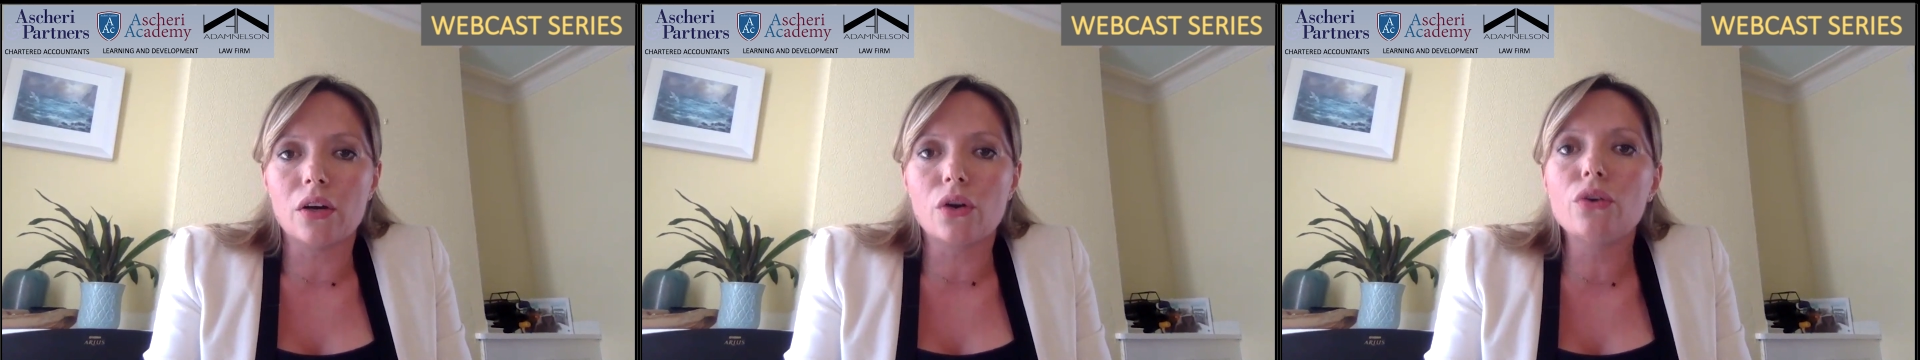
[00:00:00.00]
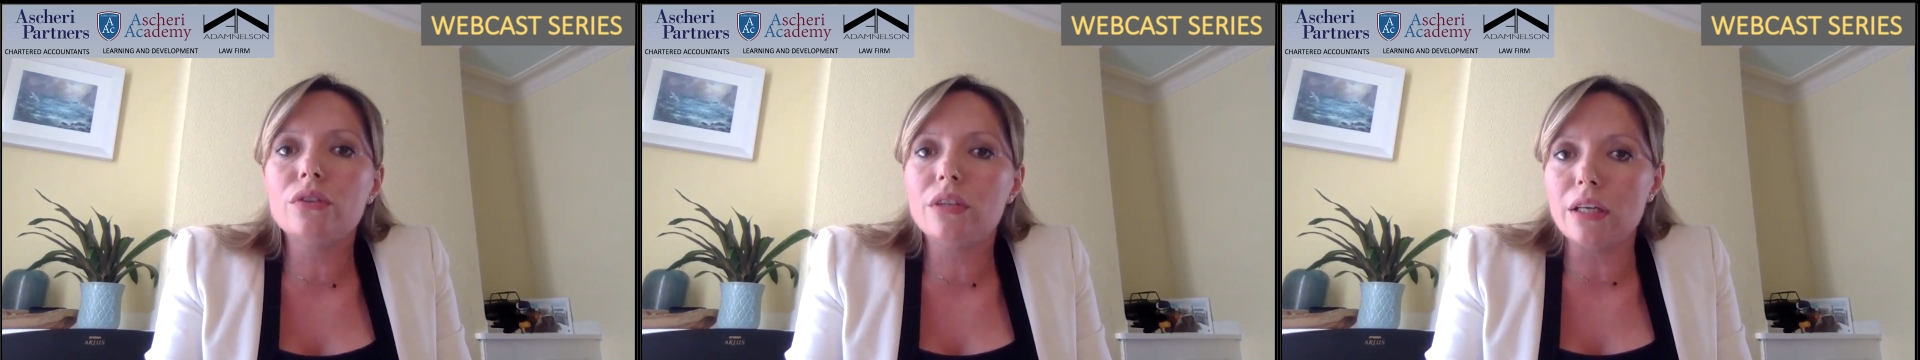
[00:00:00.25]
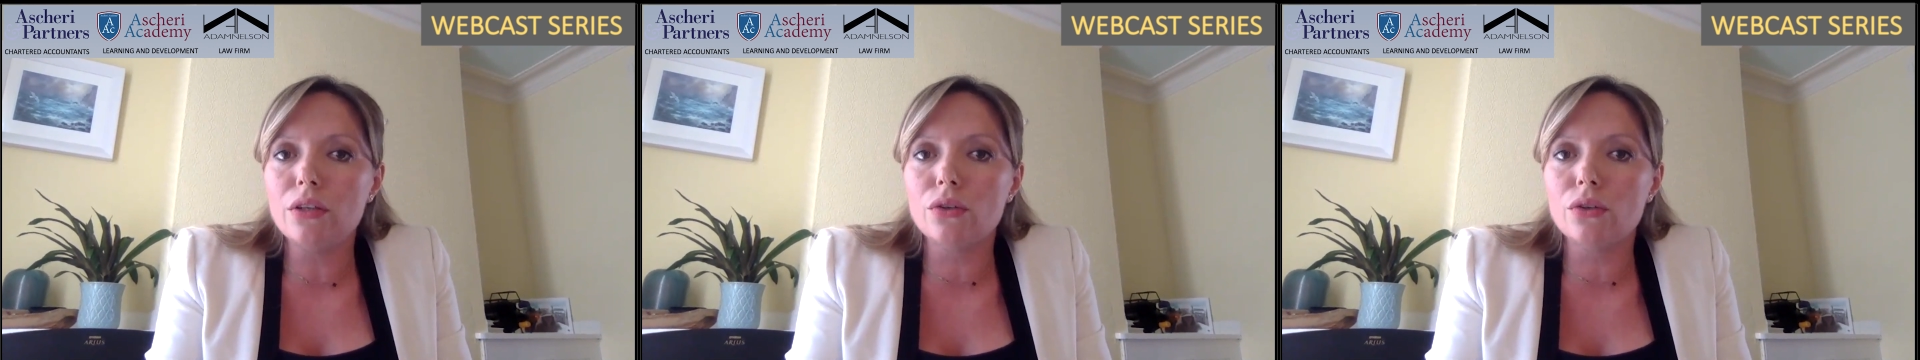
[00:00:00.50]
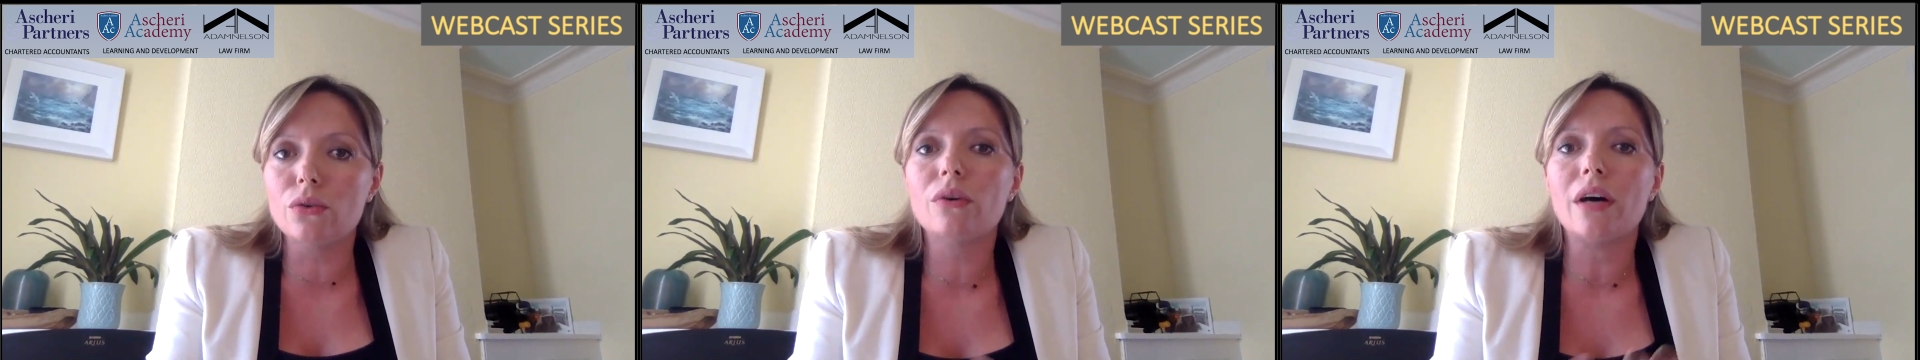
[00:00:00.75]

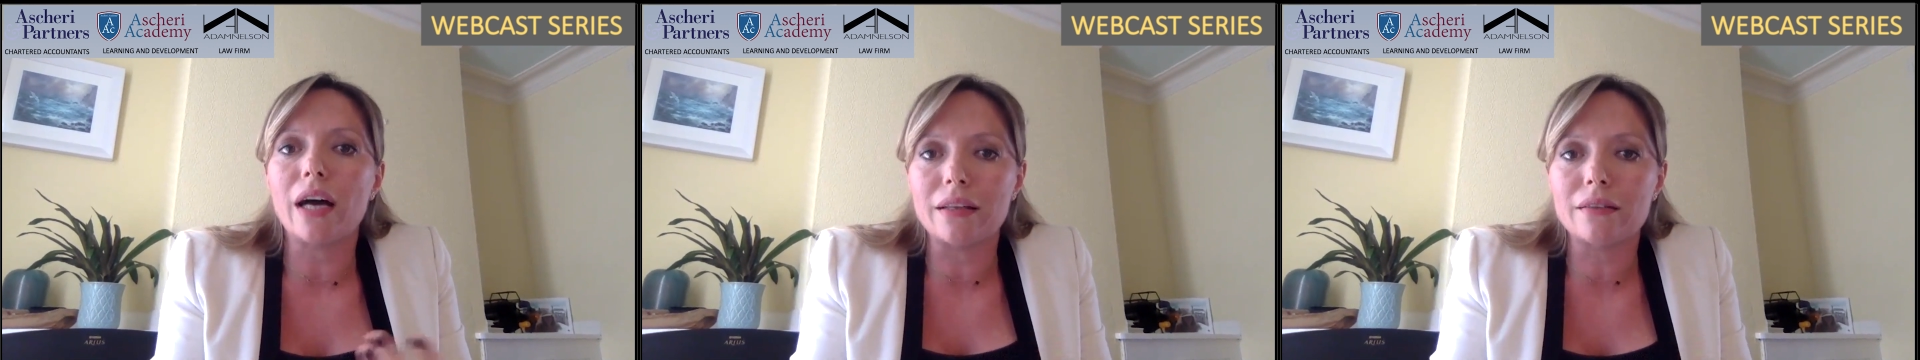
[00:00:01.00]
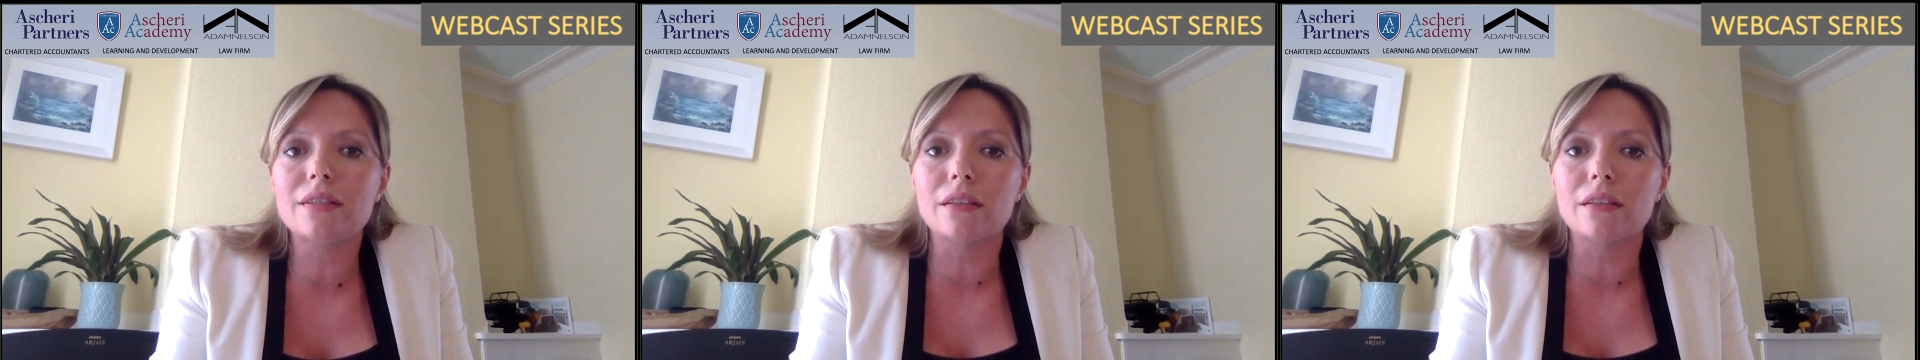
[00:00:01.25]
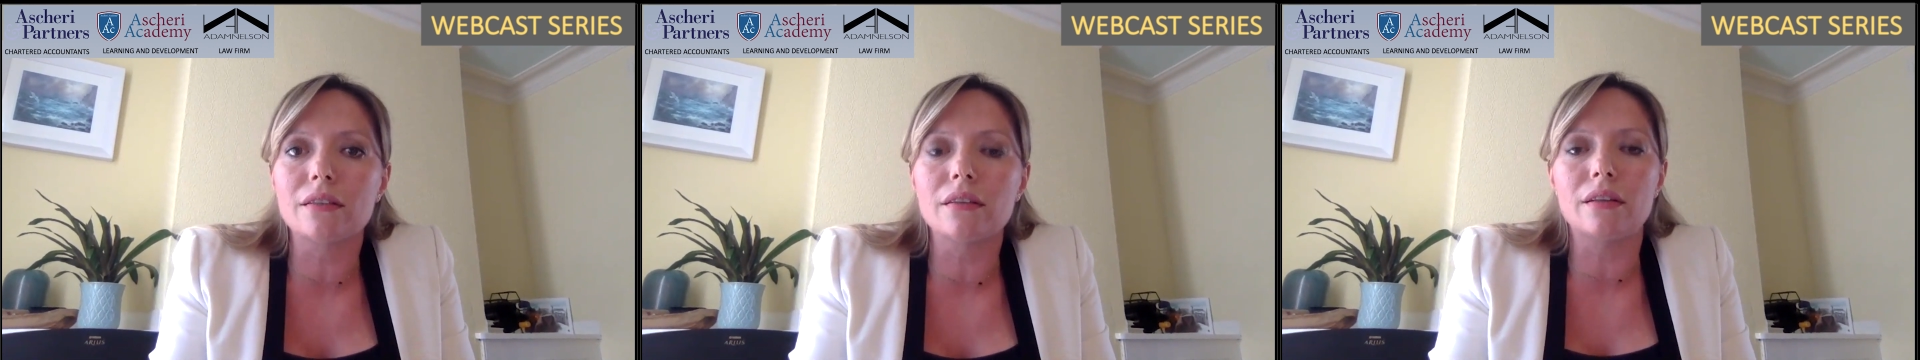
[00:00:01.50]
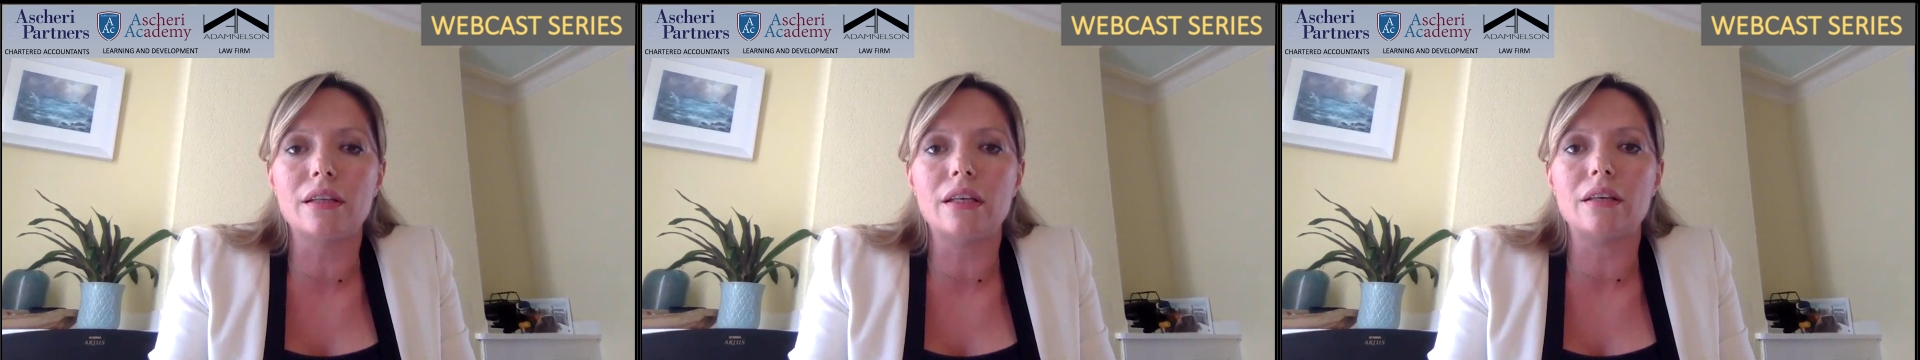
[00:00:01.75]
continue until
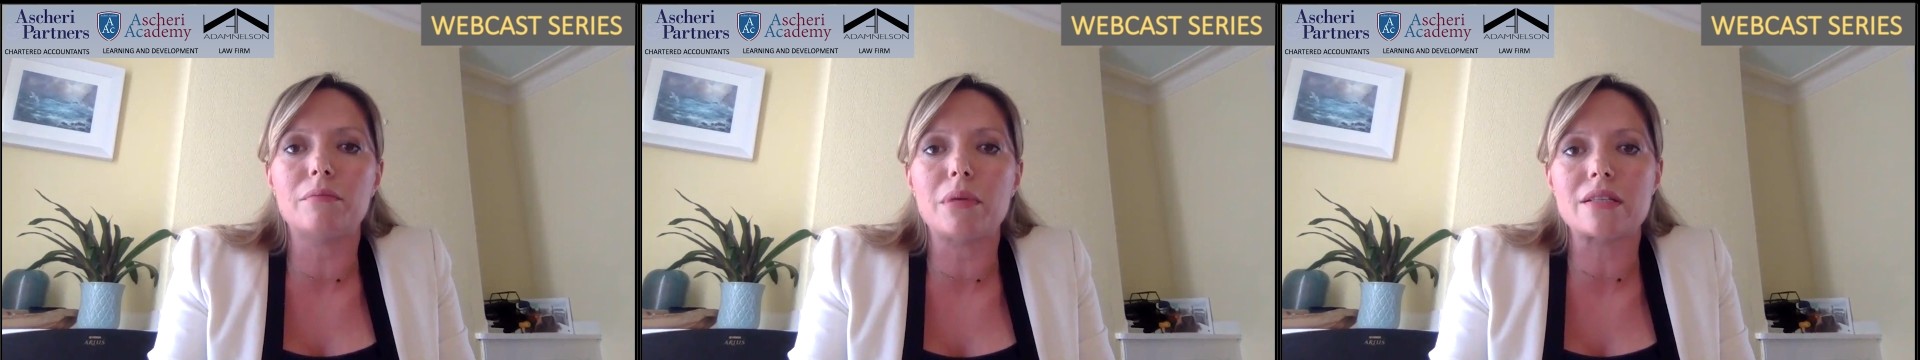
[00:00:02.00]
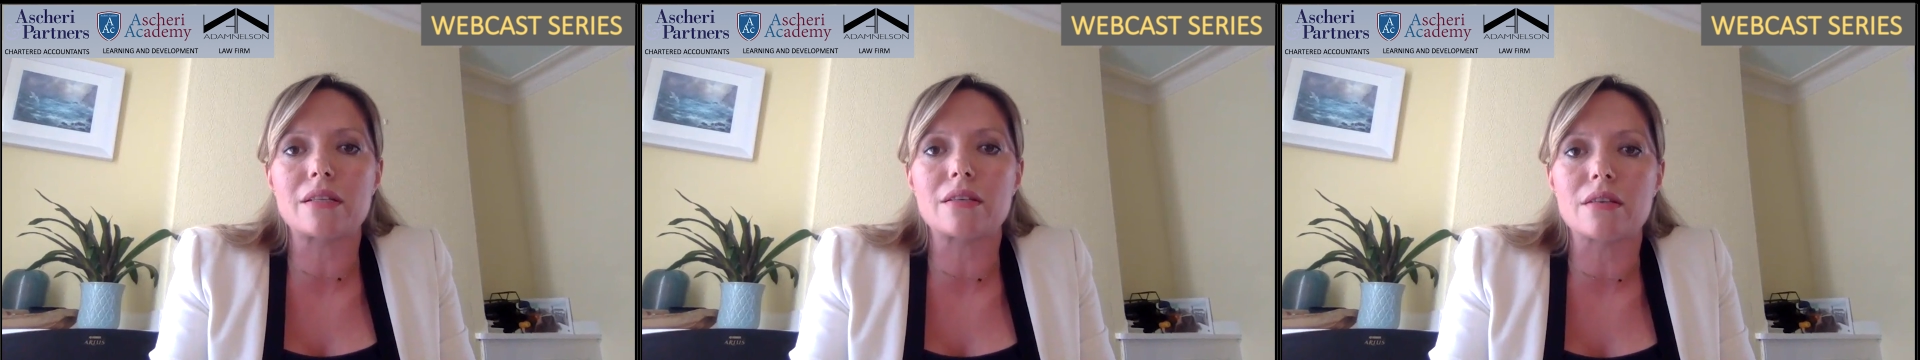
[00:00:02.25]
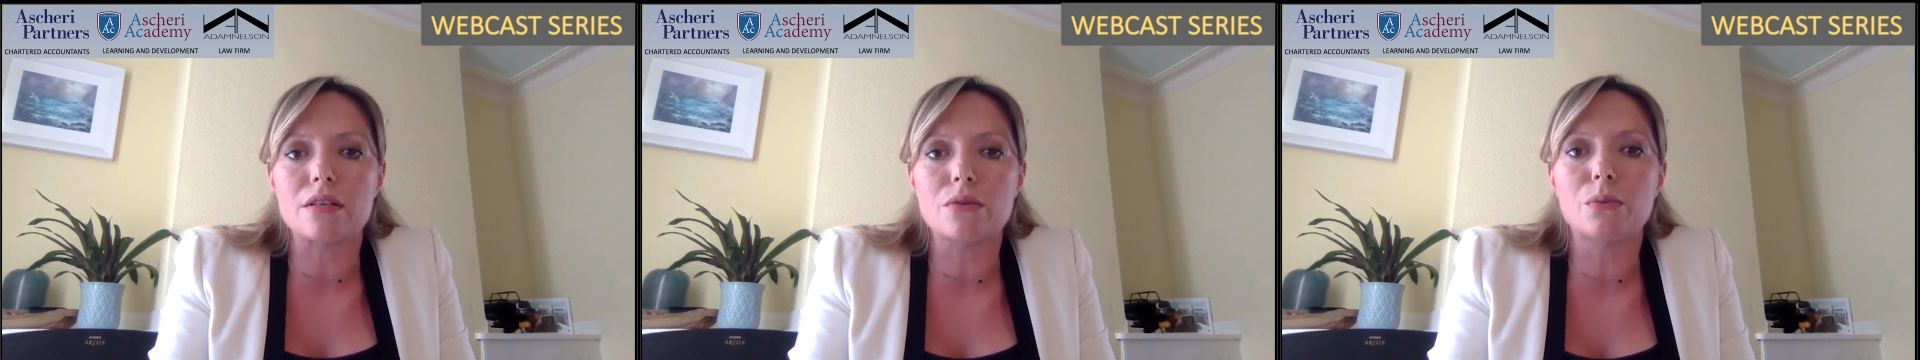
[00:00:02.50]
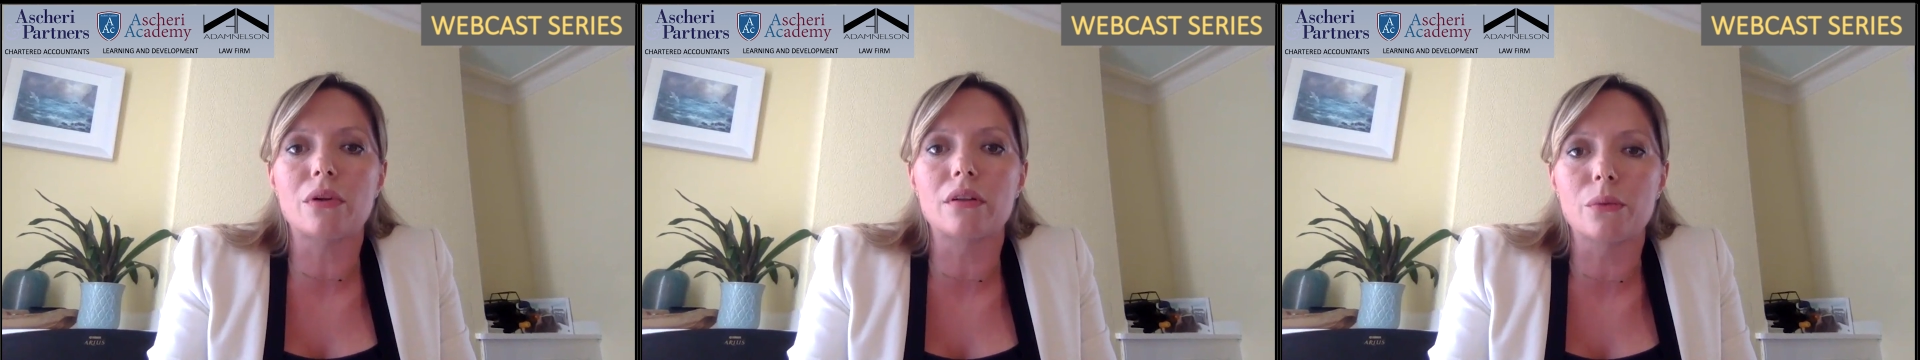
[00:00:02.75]
the businesses
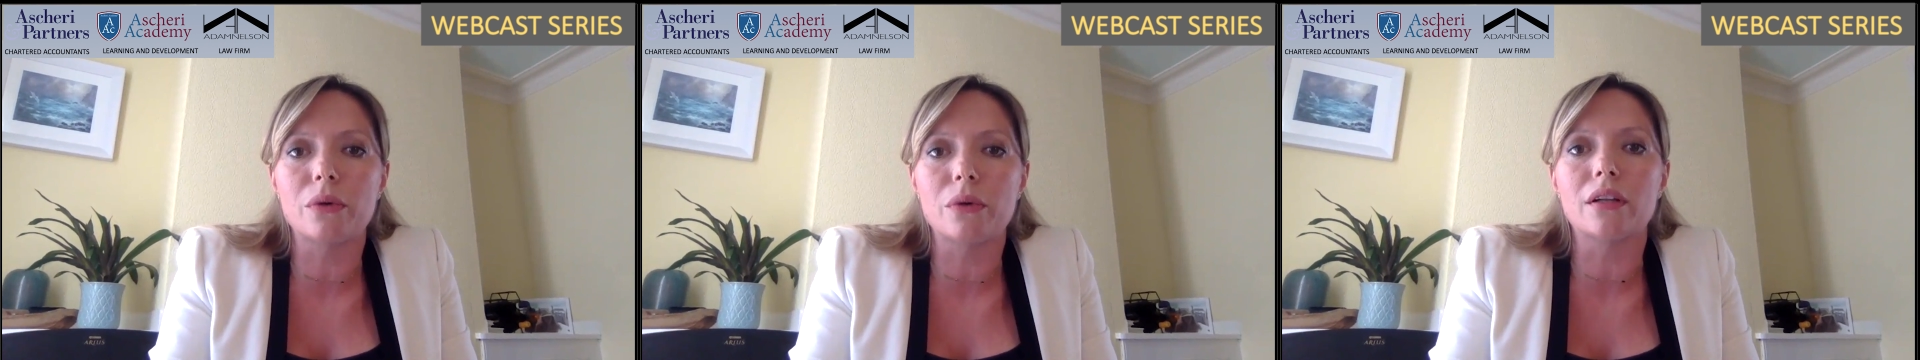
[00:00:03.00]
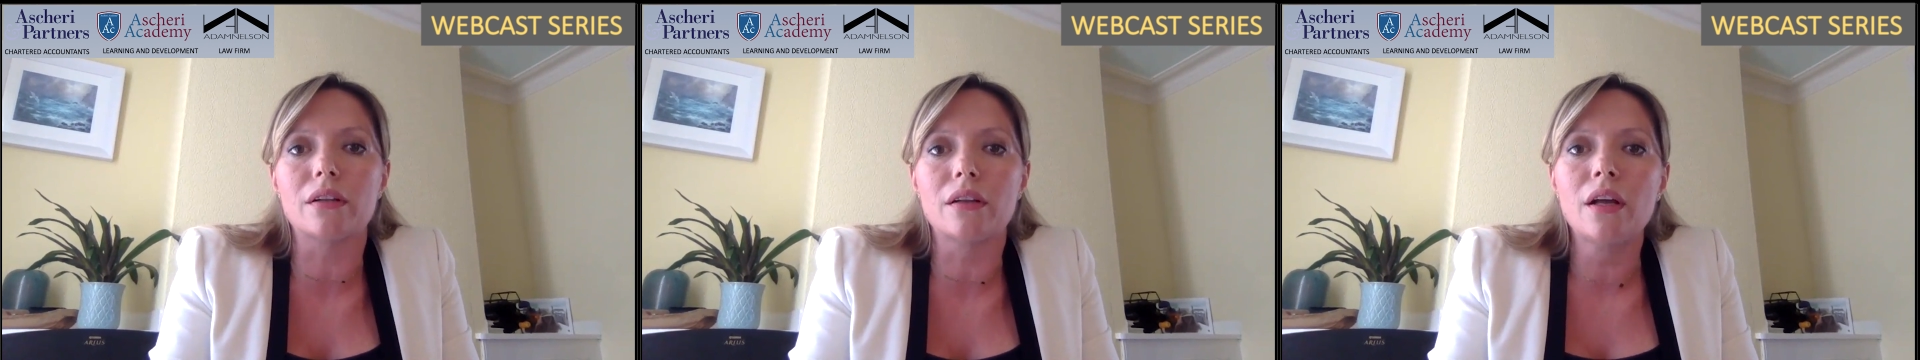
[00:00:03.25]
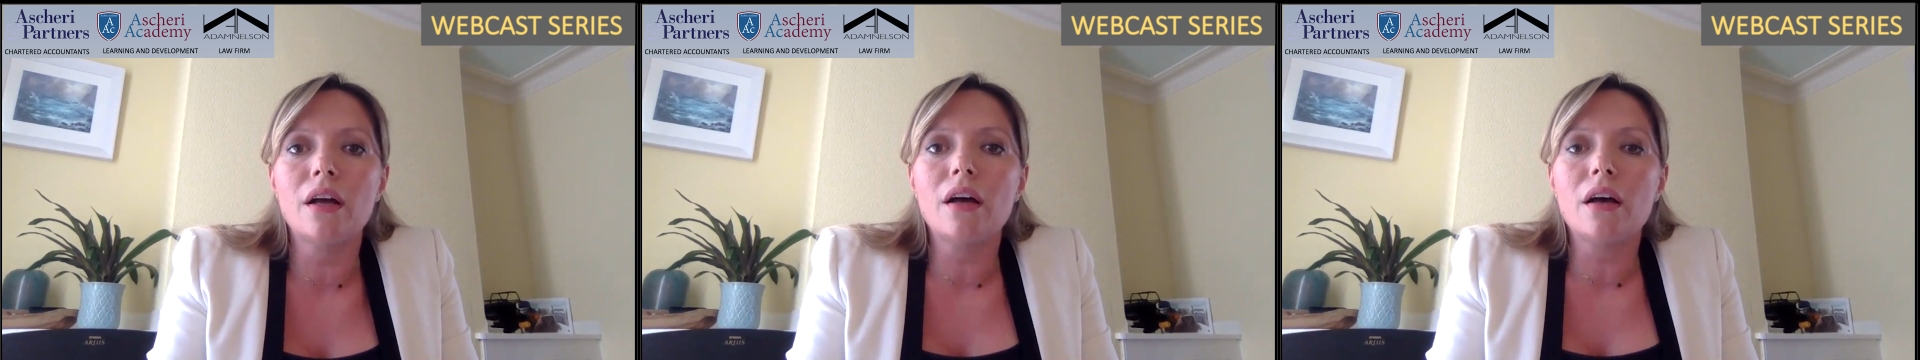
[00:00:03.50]
will